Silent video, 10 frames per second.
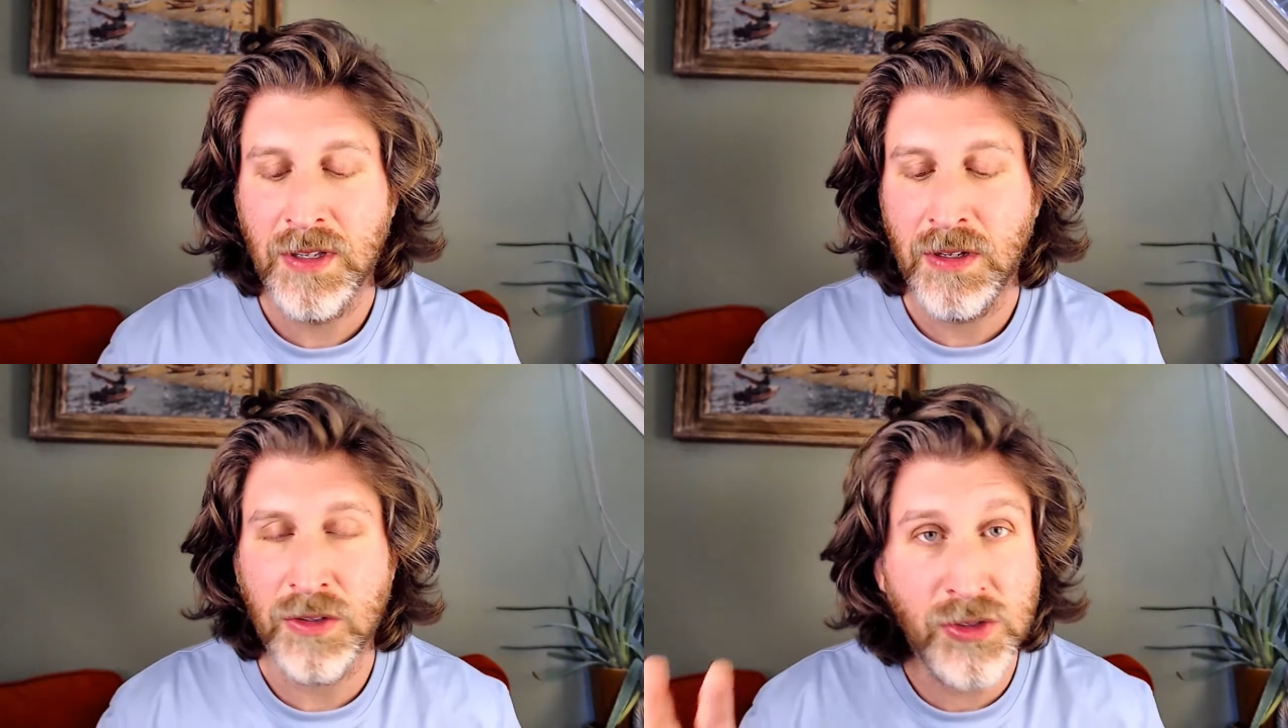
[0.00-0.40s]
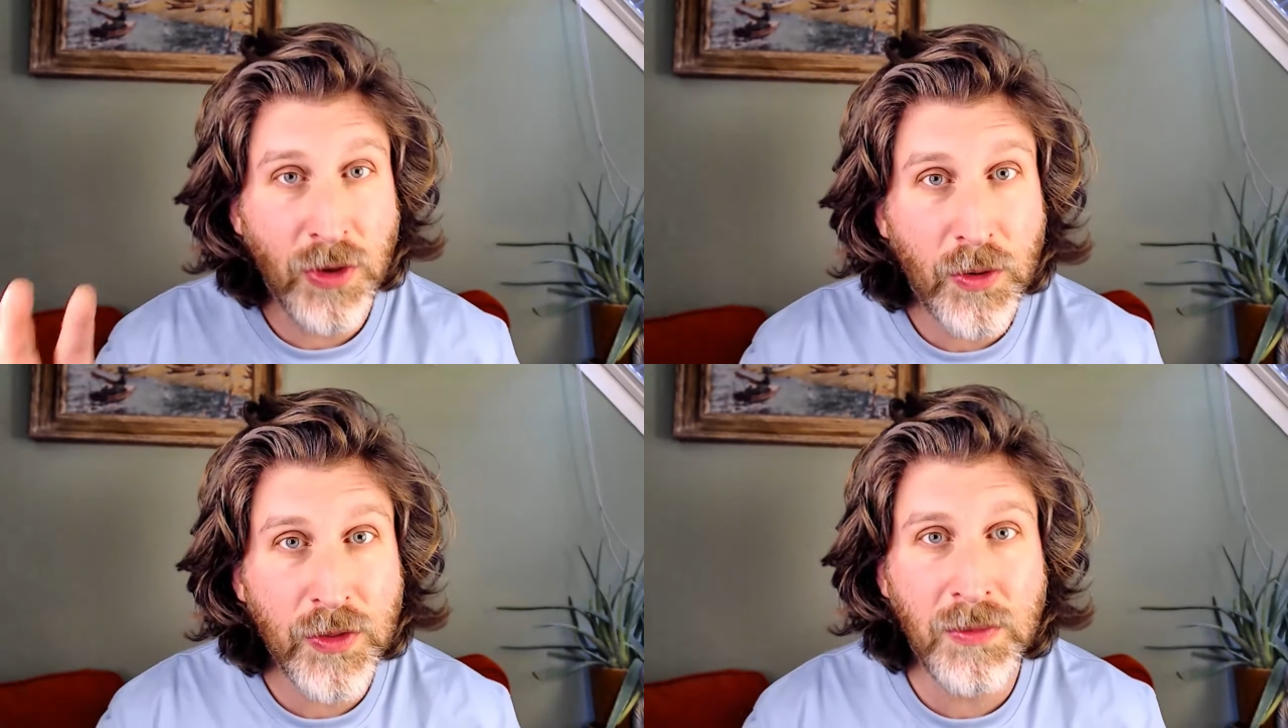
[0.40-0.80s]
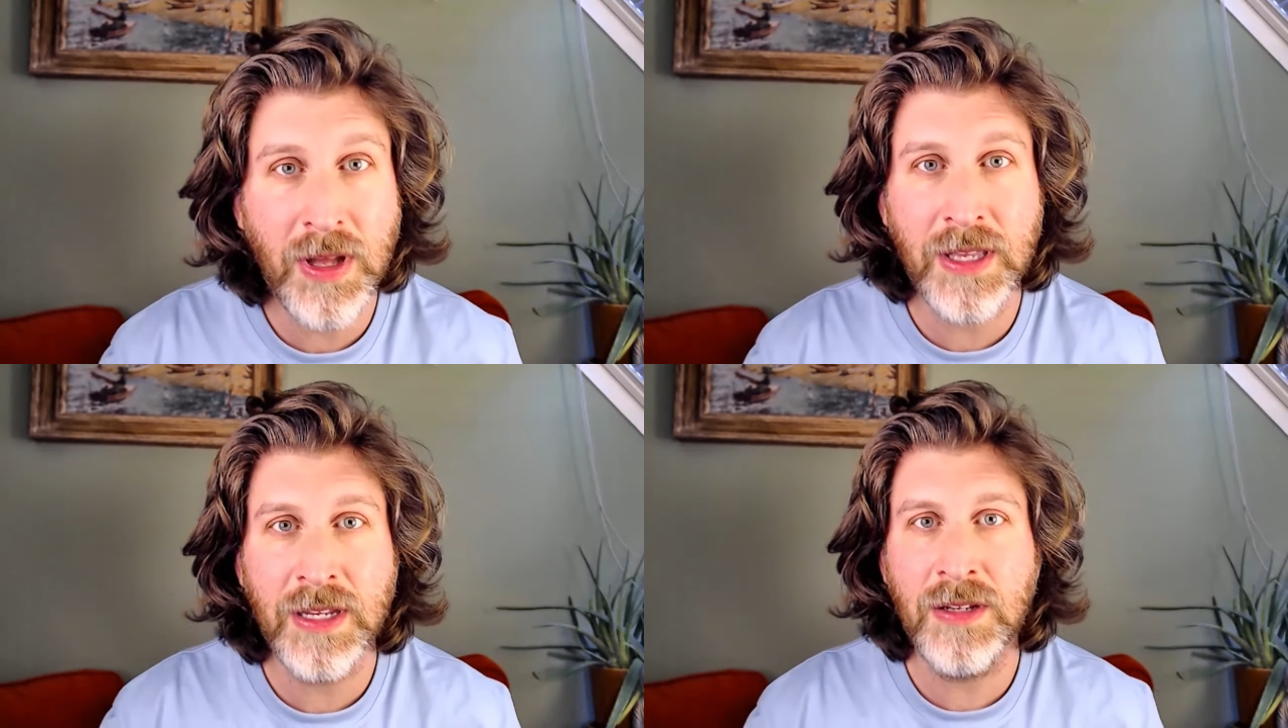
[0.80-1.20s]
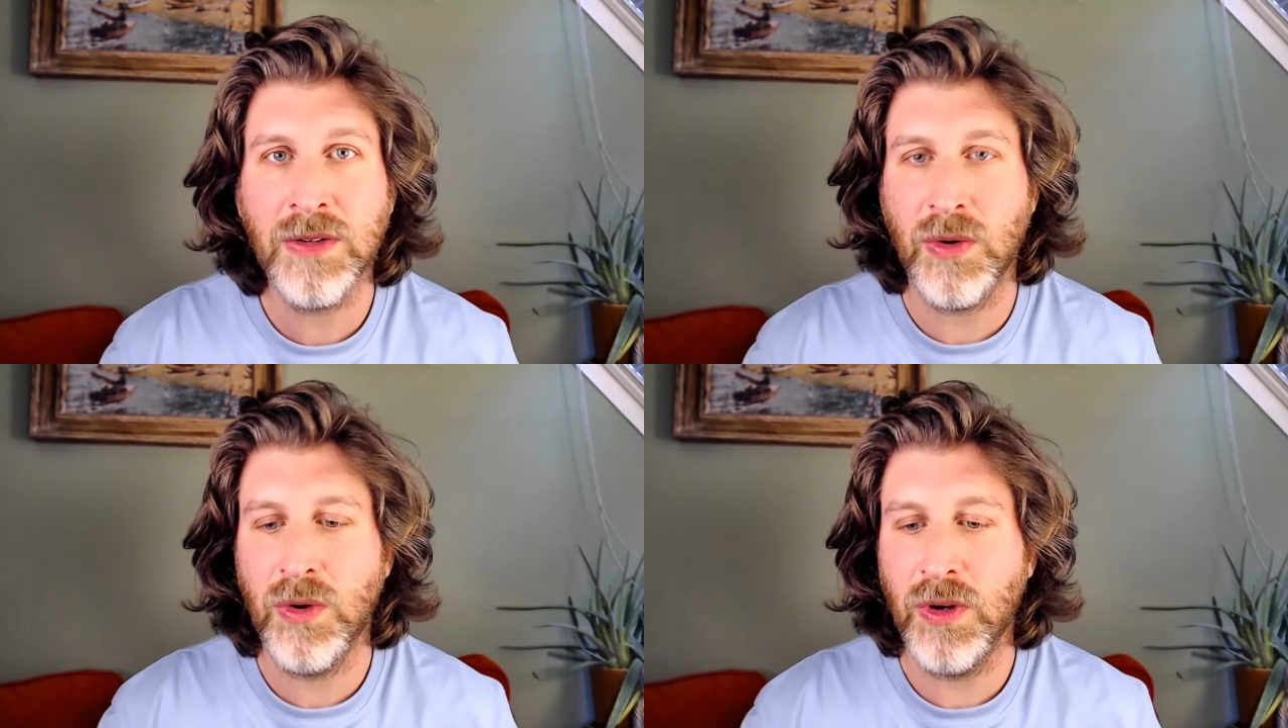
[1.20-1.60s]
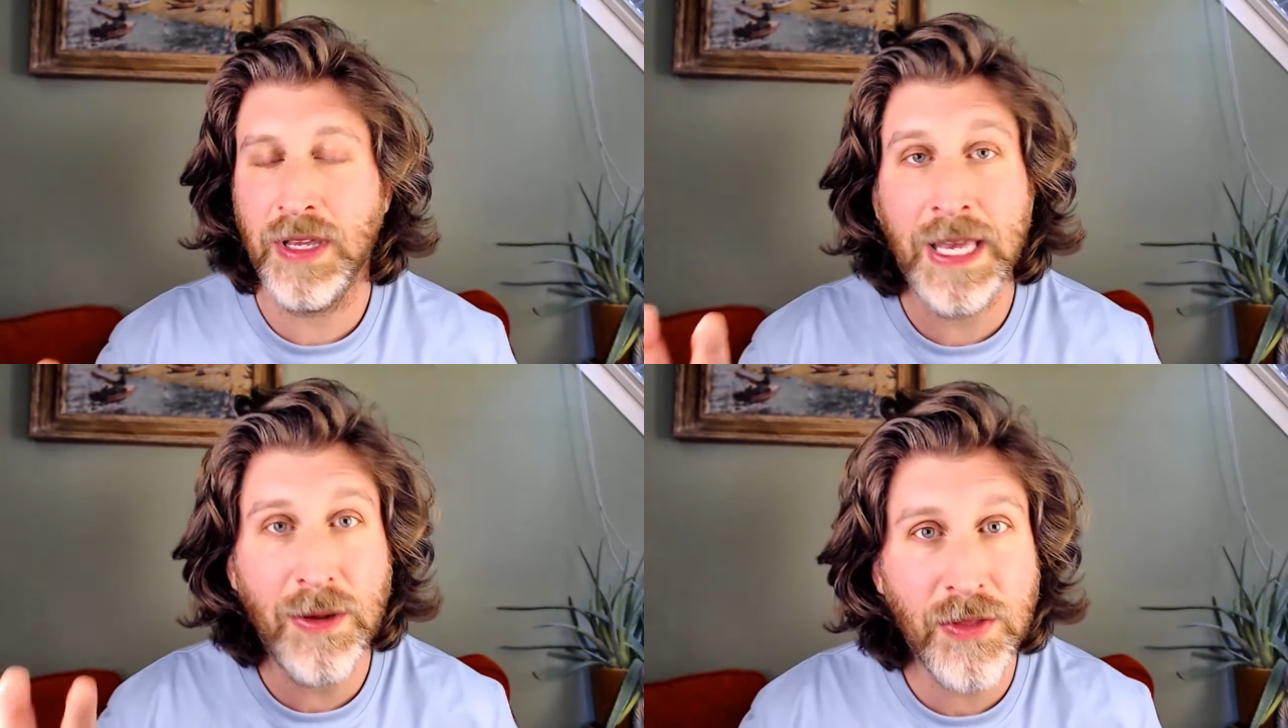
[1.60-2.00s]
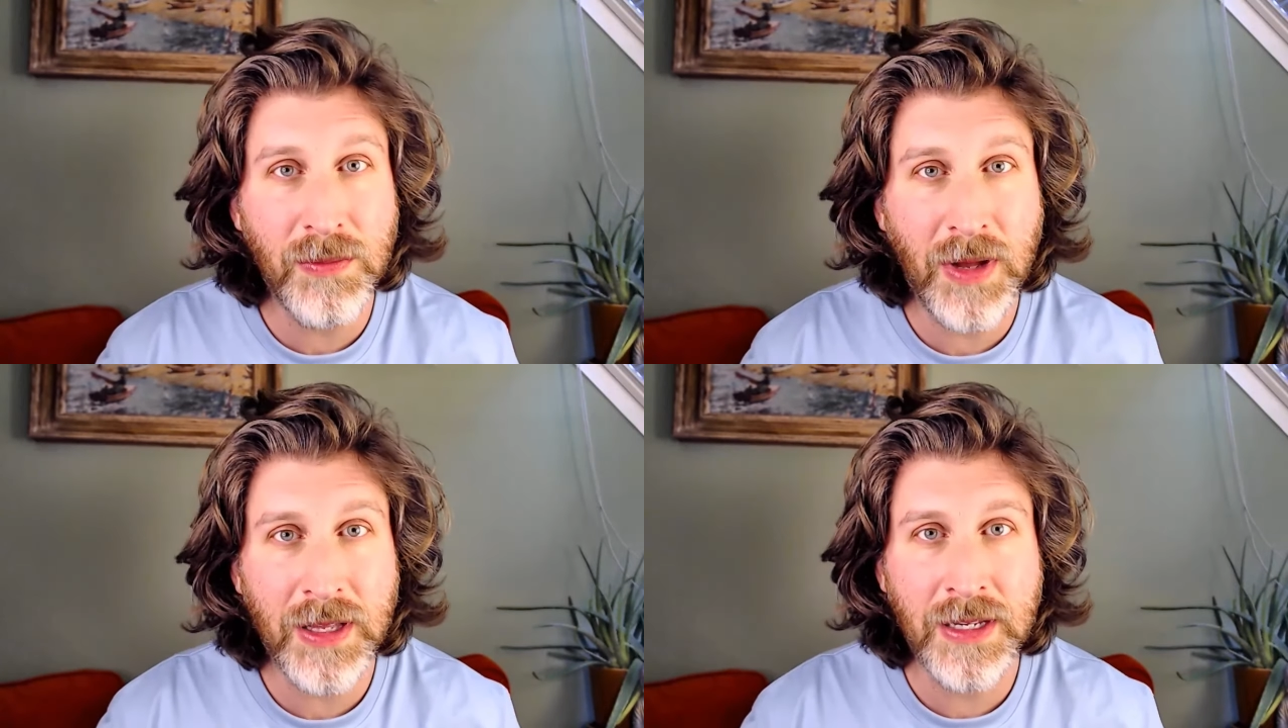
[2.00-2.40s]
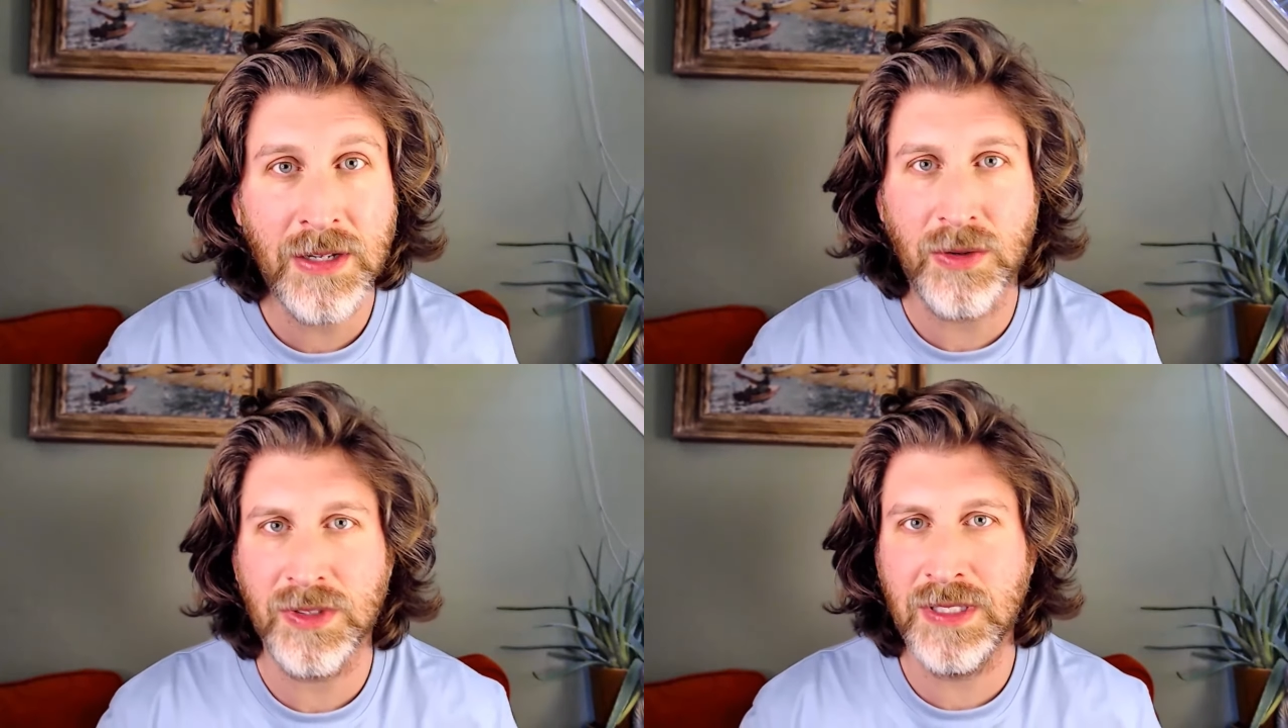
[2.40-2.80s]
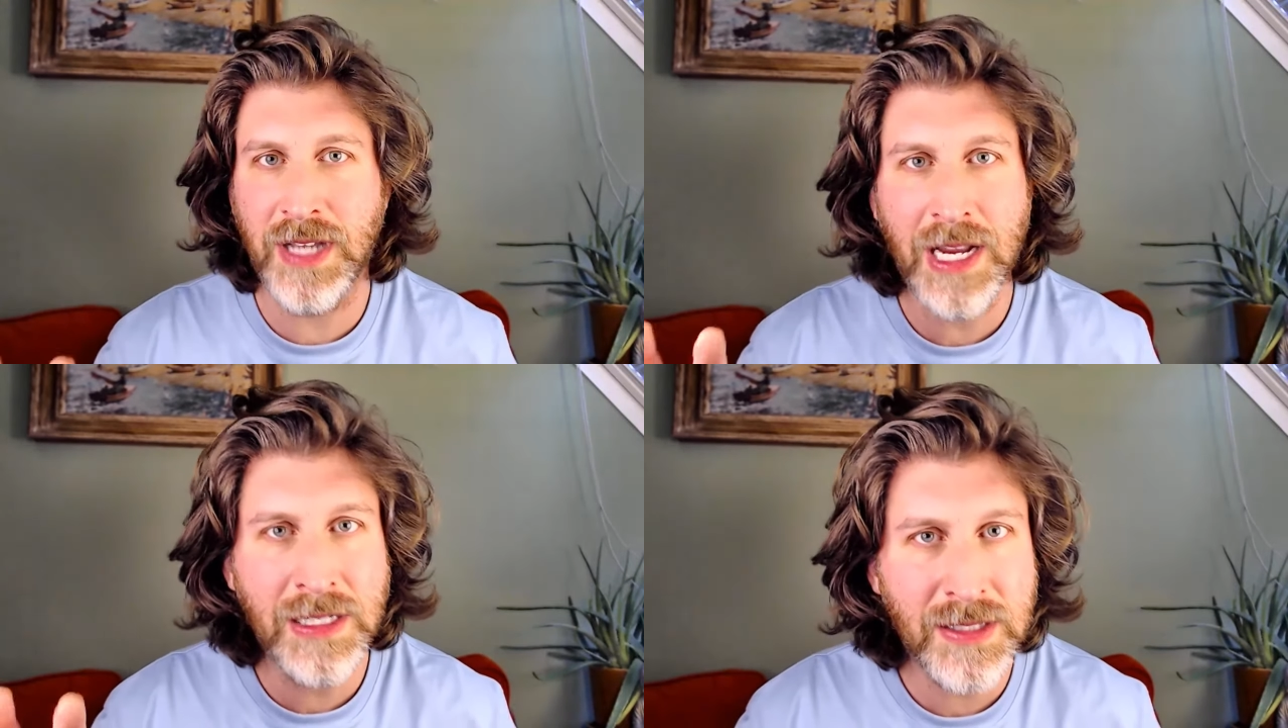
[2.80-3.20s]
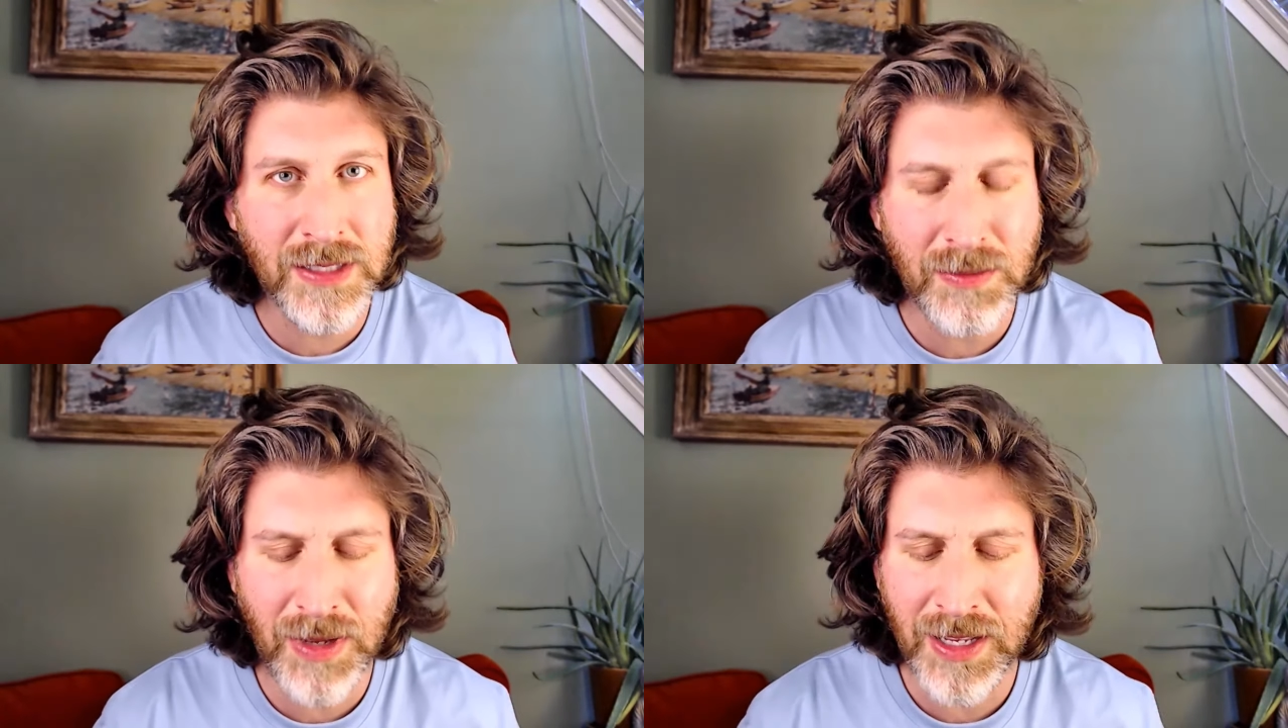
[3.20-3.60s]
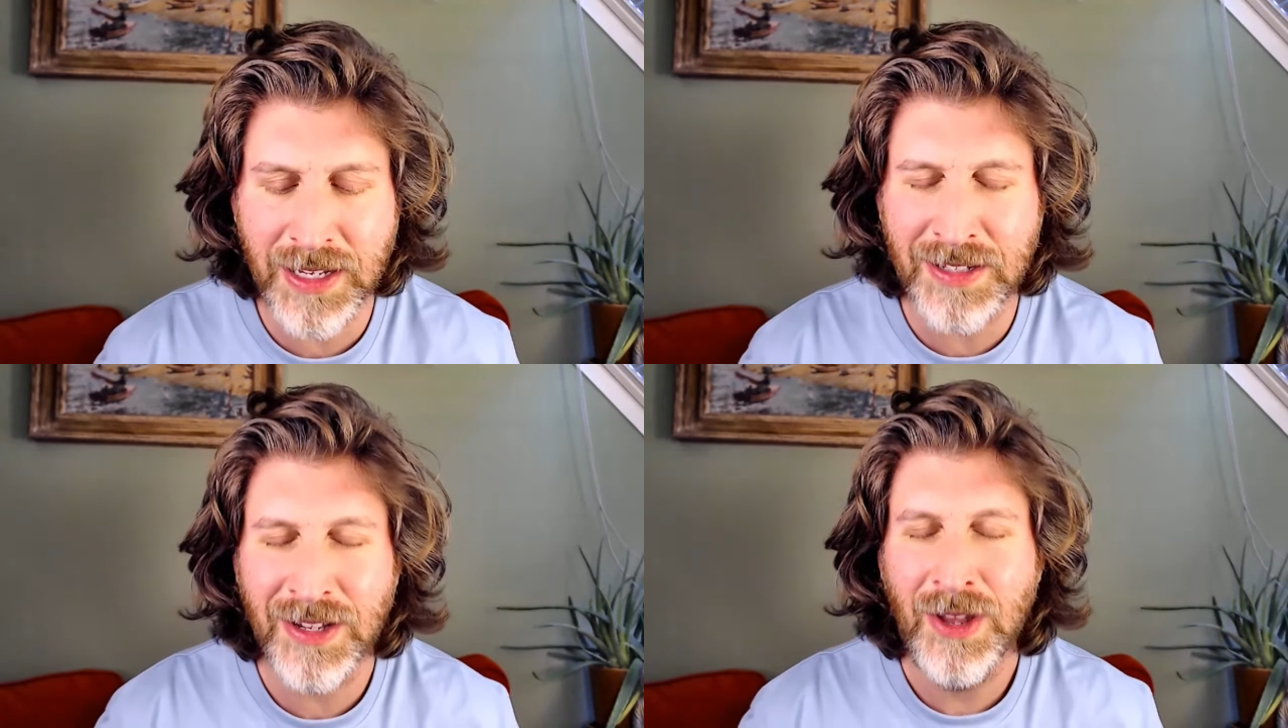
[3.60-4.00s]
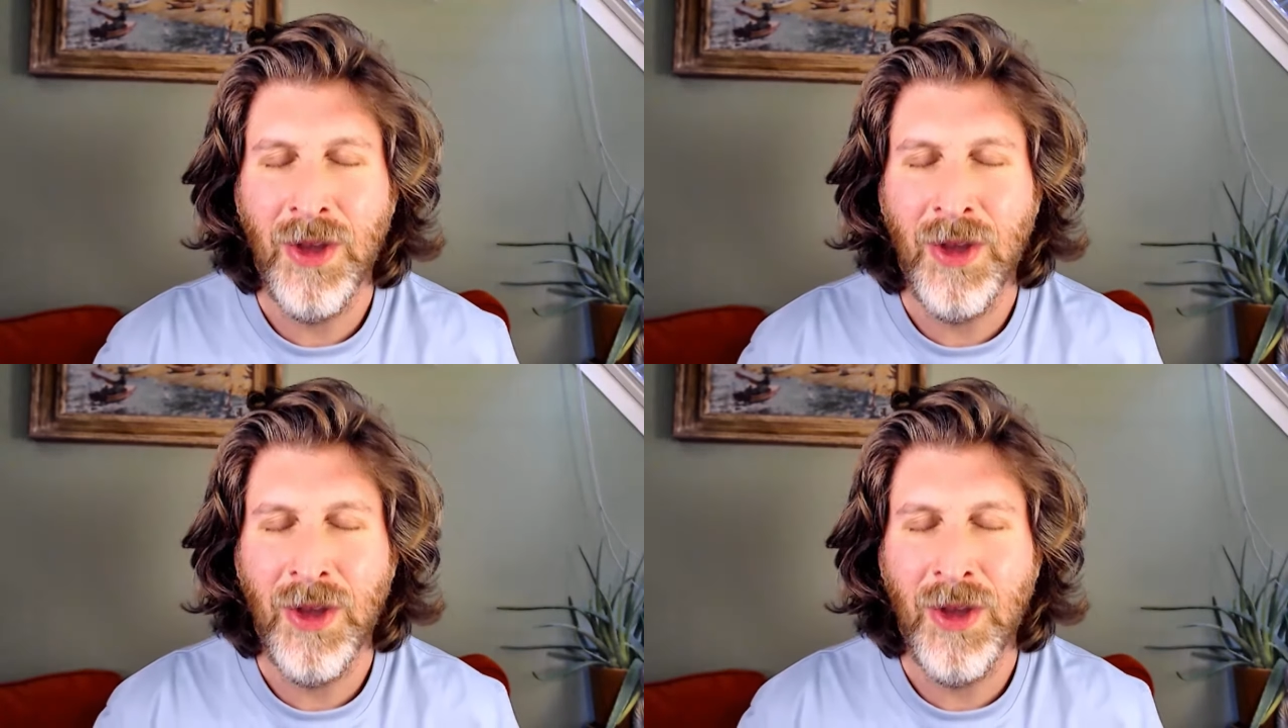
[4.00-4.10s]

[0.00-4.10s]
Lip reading: control the mind, or kill the mind, or silence the mind,